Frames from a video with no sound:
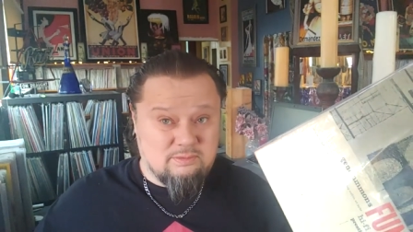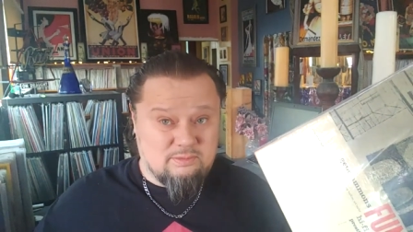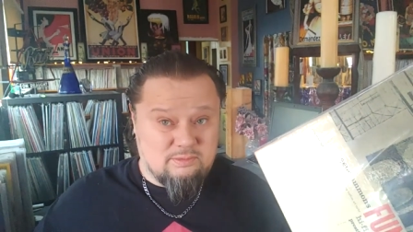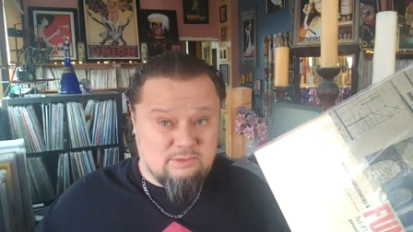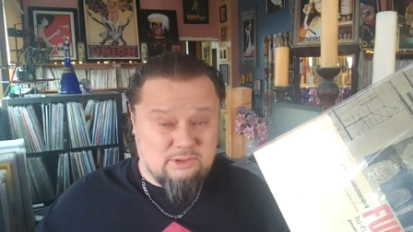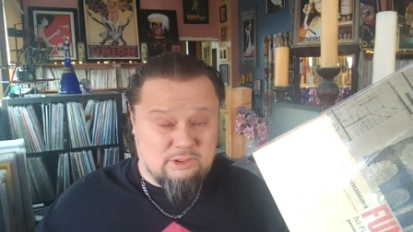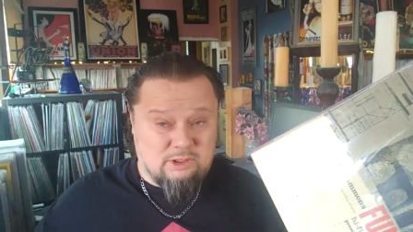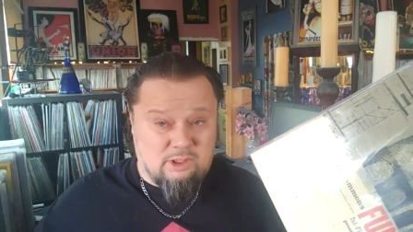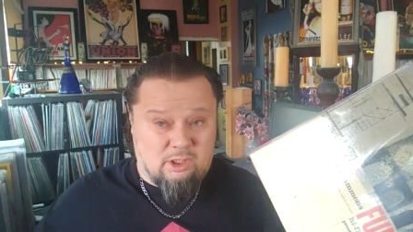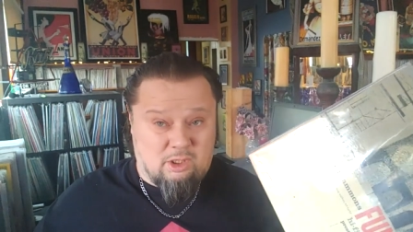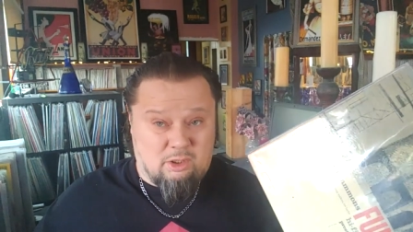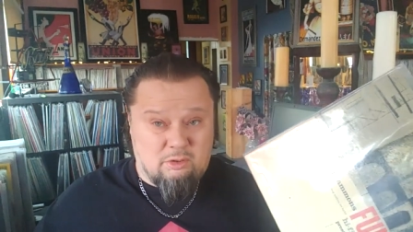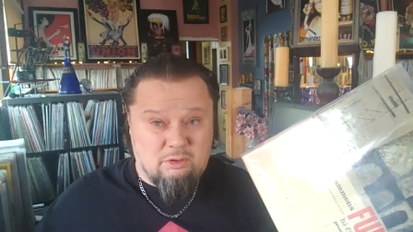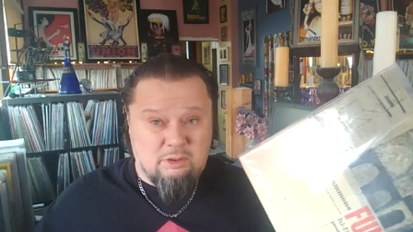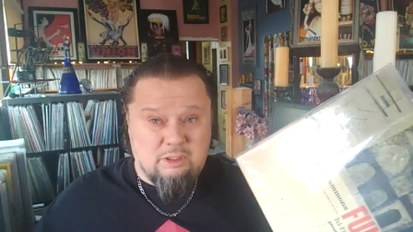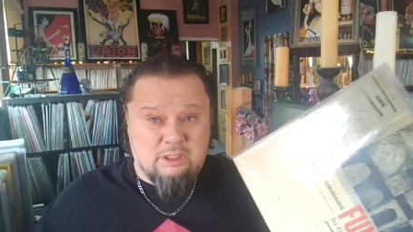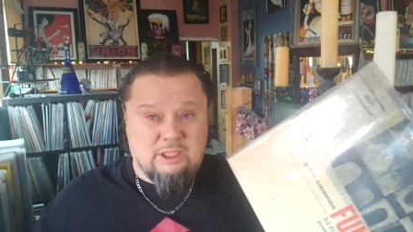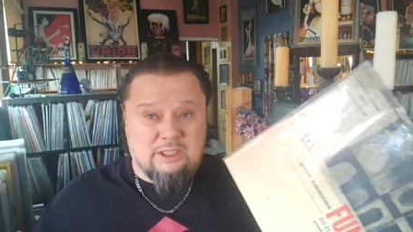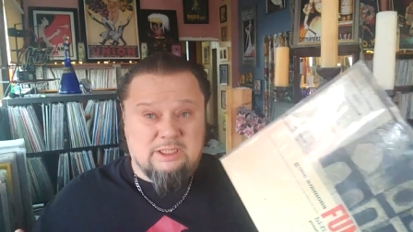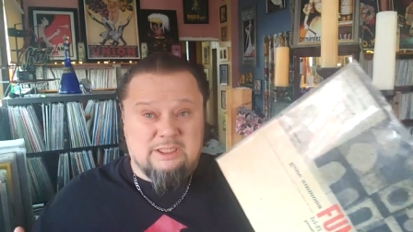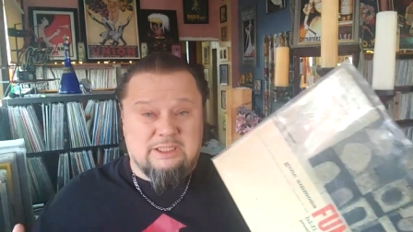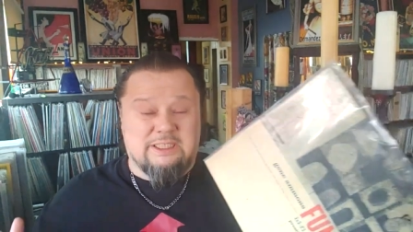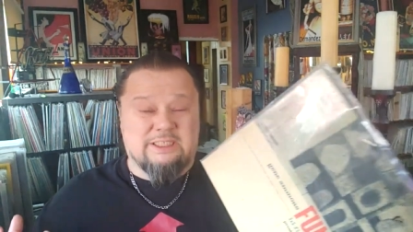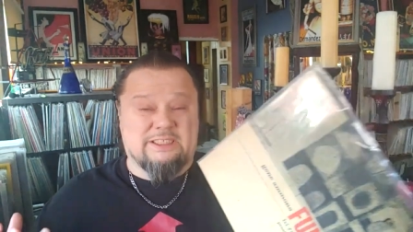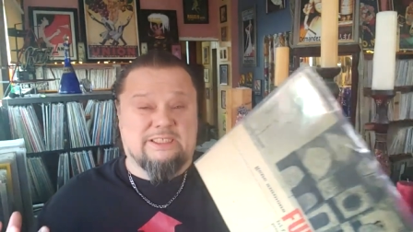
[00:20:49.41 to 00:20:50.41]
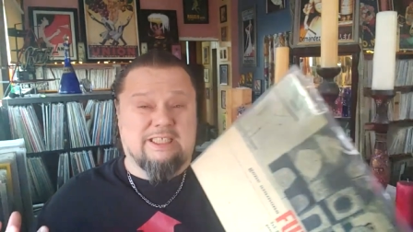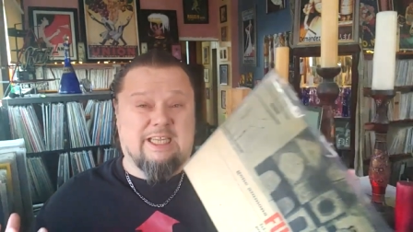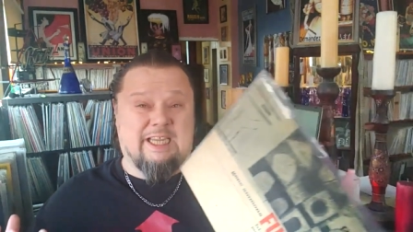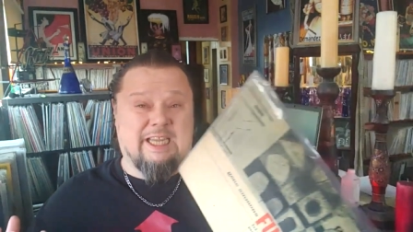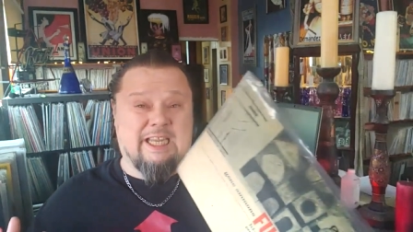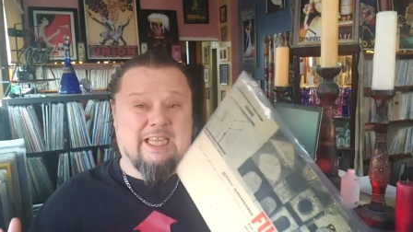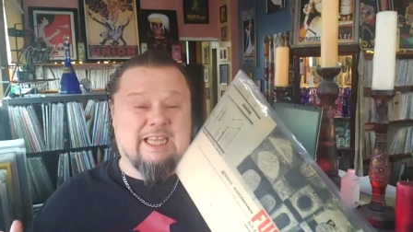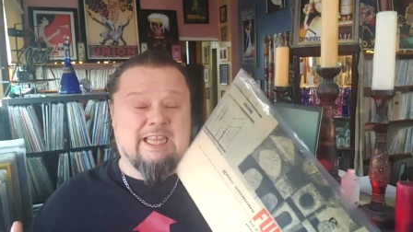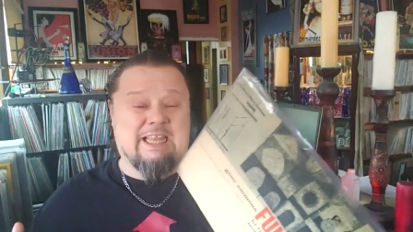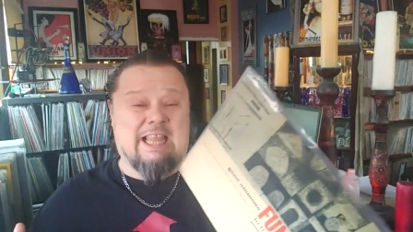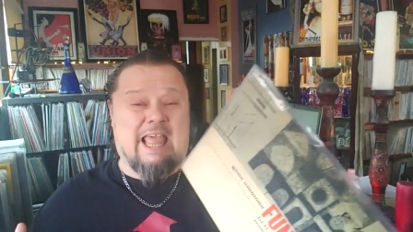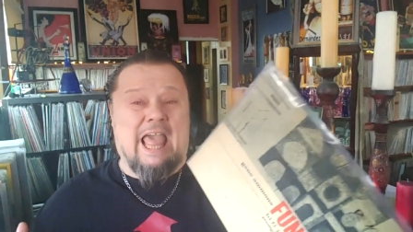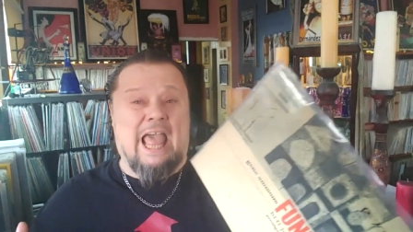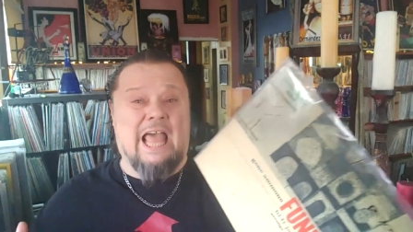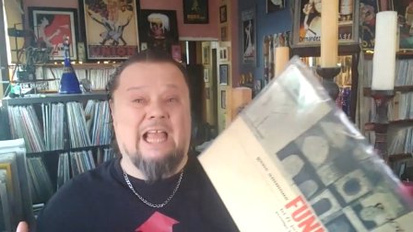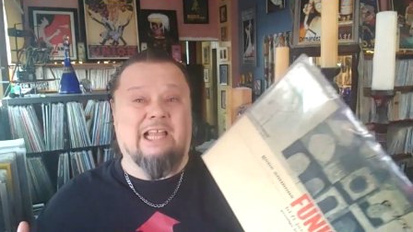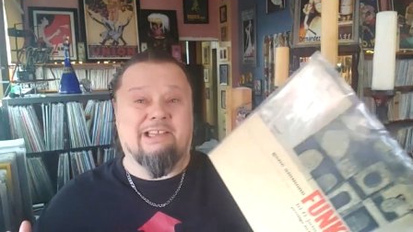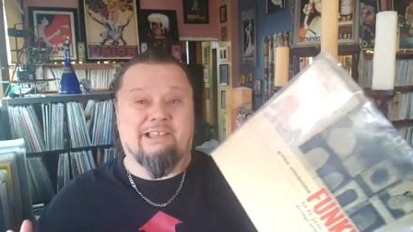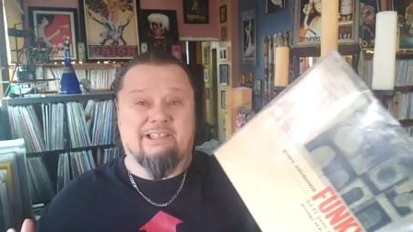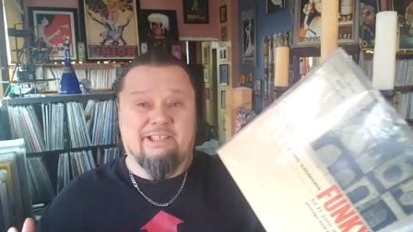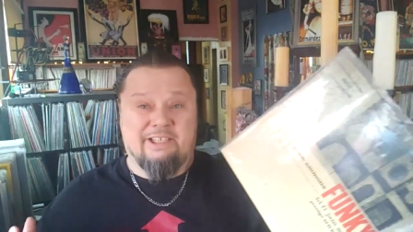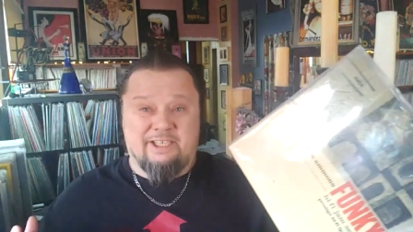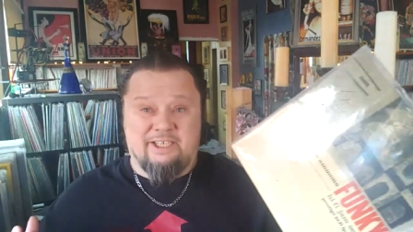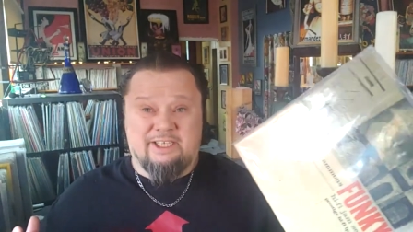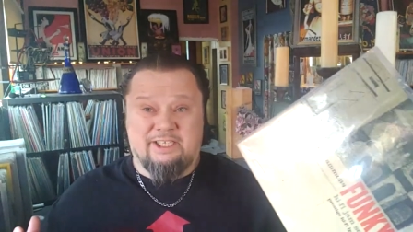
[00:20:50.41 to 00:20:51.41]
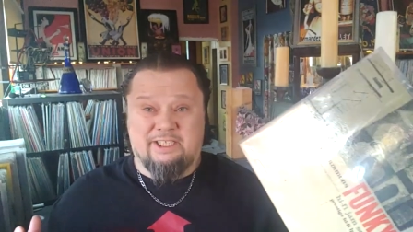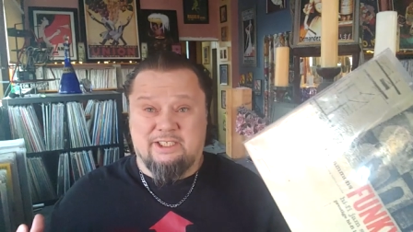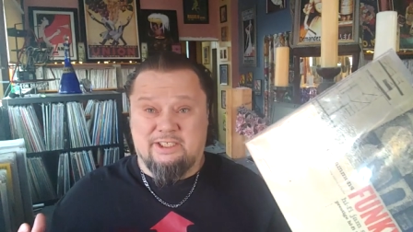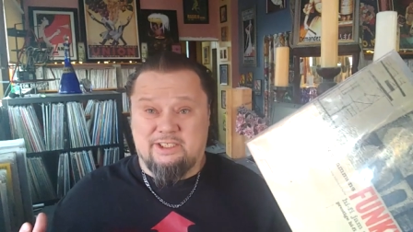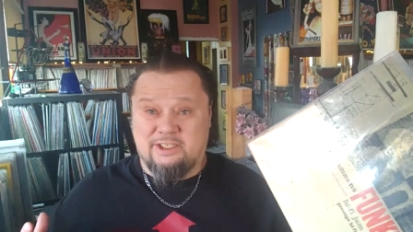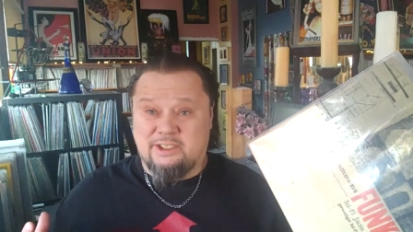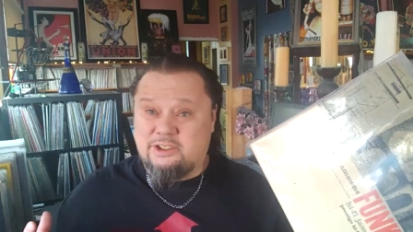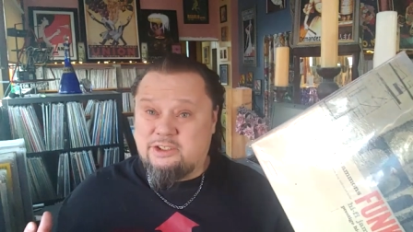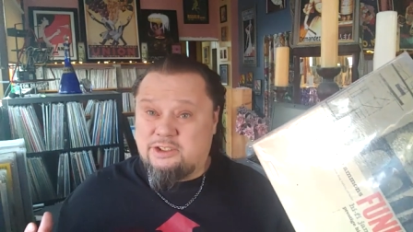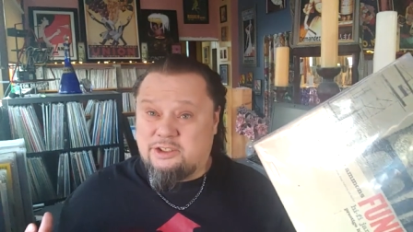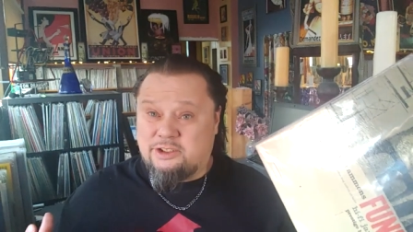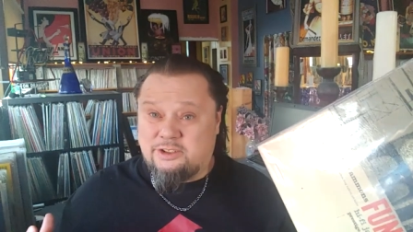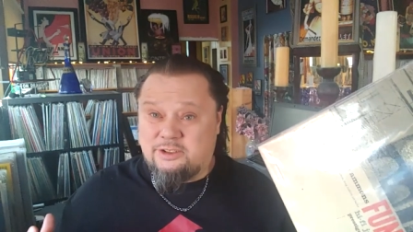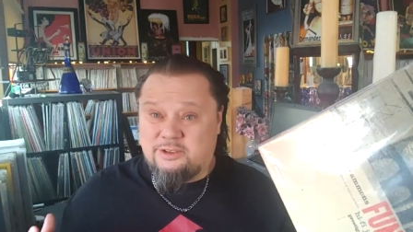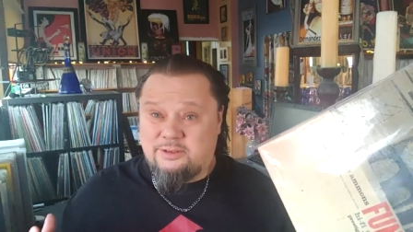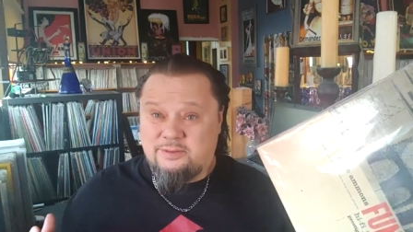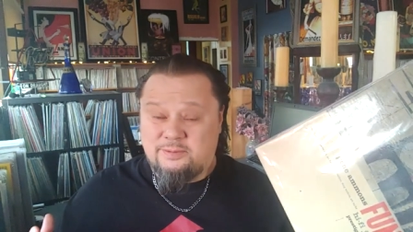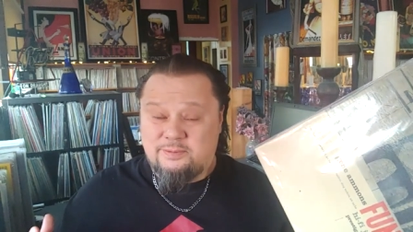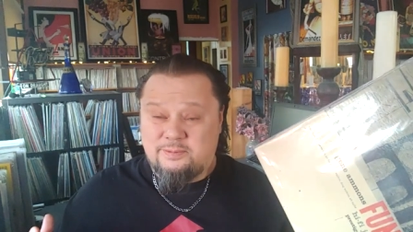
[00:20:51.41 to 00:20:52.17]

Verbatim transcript: You know, he's in that lineage.